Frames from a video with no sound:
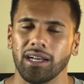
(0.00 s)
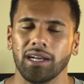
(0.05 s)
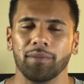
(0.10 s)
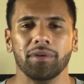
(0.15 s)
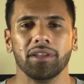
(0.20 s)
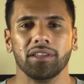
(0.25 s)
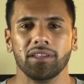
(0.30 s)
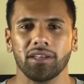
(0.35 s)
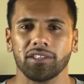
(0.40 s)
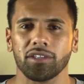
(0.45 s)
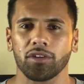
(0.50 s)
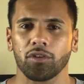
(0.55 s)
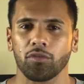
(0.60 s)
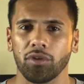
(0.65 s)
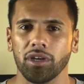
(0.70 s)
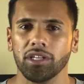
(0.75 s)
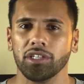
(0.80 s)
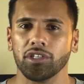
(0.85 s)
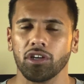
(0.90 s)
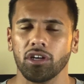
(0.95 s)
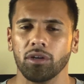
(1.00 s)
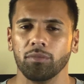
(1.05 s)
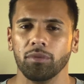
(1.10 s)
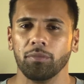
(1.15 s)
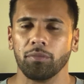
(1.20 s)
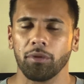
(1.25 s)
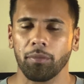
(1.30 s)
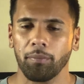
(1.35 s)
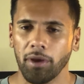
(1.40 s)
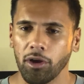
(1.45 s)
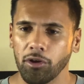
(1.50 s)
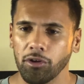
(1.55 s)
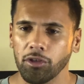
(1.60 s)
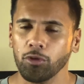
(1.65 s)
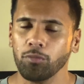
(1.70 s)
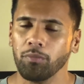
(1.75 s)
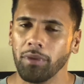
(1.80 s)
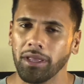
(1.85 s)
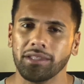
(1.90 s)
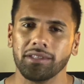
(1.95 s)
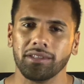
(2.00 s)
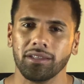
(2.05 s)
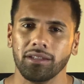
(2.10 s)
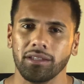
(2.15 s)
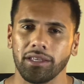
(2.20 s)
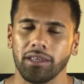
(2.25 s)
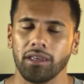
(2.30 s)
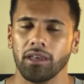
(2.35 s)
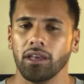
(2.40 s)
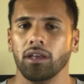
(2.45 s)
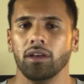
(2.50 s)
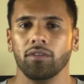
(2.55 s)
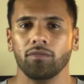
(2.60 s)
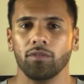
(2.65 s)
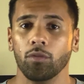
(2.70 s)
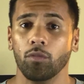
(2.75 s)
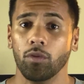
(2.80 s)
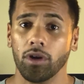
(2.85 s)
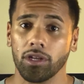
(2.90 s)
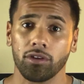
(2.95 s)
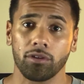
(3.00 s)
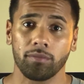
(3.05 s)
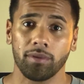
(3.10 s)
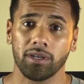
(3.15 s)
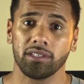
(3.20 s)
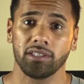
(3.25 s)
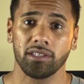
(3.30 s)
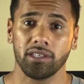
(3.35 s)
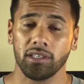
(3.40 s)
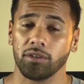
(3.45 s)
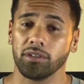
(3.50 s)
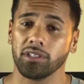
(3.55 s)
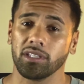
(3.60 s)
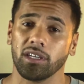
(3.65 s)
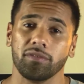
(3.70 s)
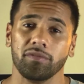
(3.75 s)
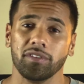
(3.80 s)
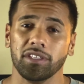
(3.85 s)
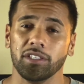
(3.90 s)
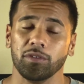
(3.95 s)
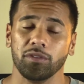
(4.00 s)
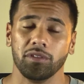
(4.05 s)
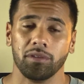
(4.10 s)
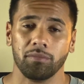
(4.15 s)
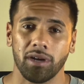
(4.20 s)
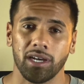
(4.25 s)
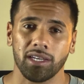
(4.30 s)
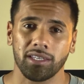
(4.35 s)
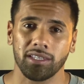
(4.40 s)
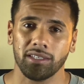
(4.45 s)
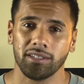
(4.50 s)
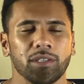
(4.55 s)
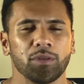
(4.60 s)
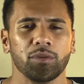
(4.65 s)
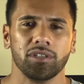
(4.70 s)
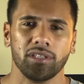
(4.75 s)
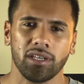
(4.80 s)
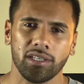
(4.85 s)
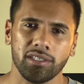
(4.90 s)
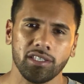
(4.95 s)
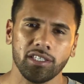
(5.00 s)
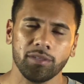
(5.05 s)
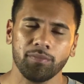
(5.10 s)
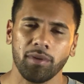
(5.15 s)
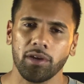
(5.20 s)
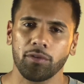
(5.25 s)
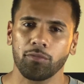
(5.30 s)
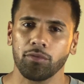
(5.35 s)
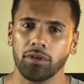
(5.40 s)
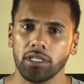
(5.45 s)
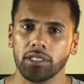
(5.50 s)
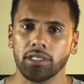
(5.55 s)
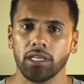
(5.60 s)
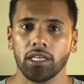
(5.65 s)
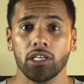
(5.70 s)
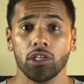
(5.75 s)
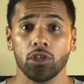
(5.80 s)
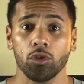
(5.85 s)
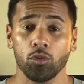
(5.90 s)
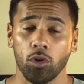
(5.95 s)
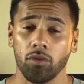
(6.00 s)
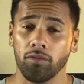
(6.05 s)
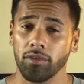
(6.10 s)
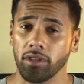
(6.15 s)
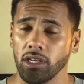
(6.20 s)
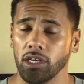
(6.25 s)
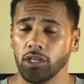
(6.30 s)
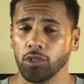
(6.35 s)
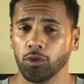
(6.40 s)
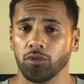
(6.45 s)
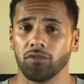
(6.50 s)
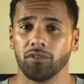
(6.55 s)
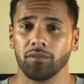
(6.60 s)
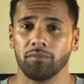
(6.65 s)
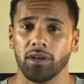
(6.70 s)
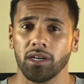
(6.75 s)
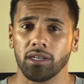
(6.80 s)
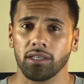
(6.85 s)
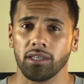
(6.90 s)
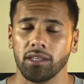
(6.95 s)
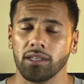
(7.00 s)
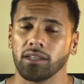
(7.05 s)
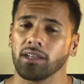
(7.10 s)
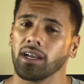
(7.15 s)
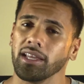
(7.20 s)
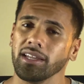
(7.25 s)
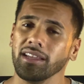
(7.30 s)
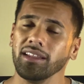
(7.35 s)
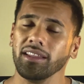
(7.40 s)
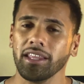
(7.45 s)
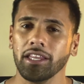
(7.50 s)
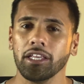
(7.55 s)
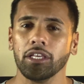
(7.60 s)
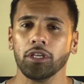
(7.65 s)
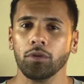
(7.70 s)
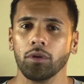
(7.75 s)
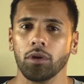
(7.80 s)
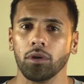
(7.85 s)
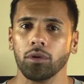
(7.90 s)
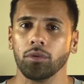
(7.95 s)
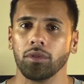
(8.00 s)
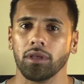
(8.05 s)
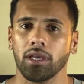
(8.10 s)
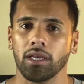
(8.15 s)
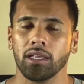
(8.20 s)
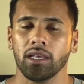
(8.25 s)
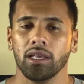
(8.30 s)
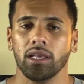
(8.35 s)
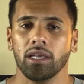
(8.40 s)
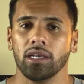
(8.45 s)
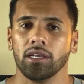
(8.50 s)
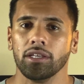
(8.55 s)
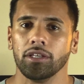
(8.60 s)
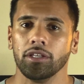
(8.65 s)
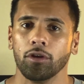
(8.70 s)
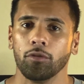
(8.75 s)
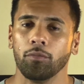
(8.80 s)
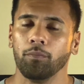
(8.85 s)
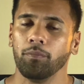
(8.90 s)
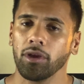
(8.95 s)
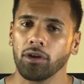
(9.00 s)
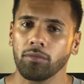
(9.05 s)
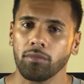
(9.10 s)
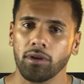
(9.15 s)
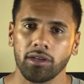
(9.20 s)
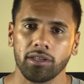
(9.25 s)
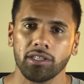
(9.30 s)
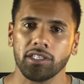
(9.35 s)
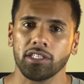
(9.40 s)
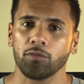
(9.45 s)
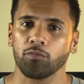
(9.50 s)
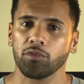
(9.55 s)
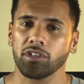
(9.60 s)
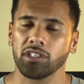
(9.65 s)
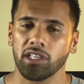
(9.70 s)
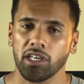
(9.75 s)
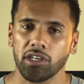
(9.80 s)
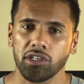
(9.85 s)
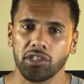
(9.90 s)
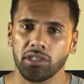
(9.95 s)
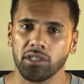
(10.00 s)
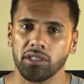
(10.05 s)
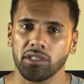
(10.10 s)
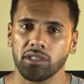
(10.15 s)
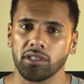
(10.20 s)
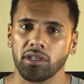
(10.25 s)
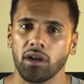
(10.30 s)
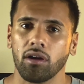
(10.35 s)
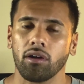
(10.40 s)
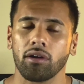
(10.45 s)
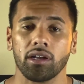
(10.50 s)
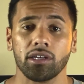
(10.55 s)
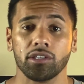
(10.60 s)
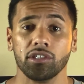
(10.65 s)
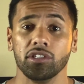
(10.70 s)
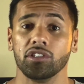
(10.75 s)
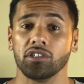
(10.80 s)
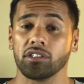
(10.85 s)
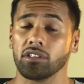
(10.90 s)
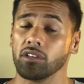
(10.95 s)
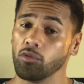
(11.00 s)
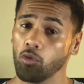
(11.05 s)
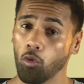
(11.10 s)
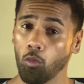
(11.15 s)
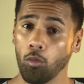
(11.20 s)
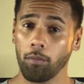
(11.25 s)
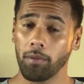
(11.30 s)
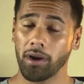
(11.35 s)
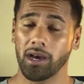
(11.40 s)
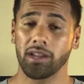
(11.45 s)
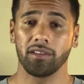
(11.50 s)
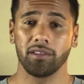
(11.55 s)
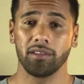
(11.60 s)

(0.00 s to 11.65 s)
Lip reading: It does a great job in preparing you mentally for what you're about to get yourself into in the market. So it does this by really taking you over the history of the market and kind of letting you know that, bear markets and recessions are actually just a normal part of the